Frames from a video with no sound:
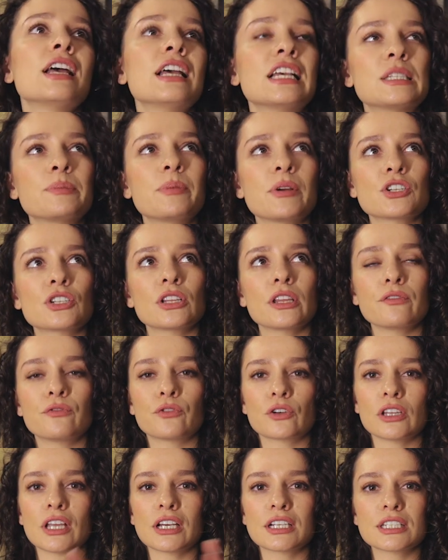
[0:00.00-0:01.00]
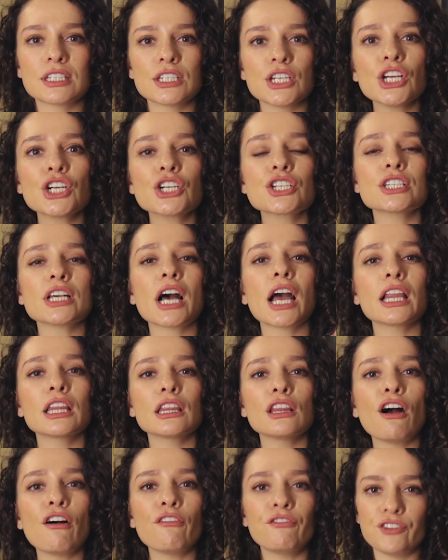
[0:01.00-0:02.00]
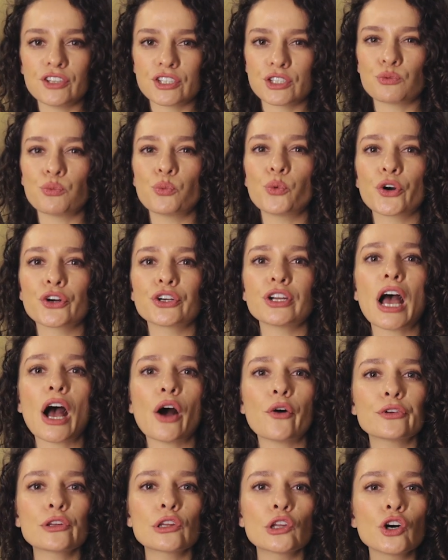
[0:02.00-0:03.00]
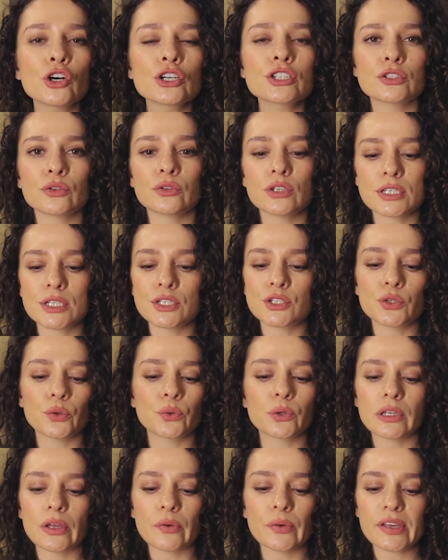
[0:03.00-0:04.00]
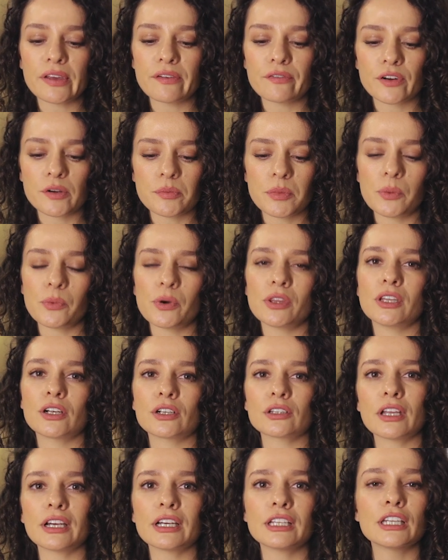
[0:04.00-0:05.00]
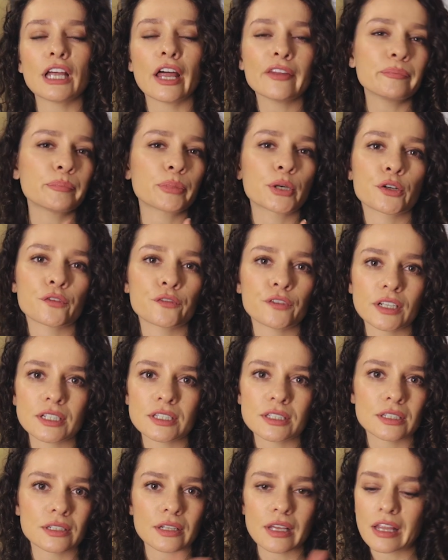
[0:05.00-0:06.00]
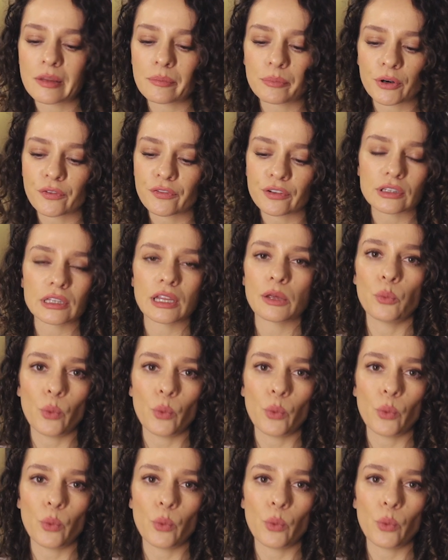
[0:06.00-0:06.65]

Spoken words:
especially for like sneakers, I love this worn out look. So this is totally okay for me when they're like not perfect and perfectly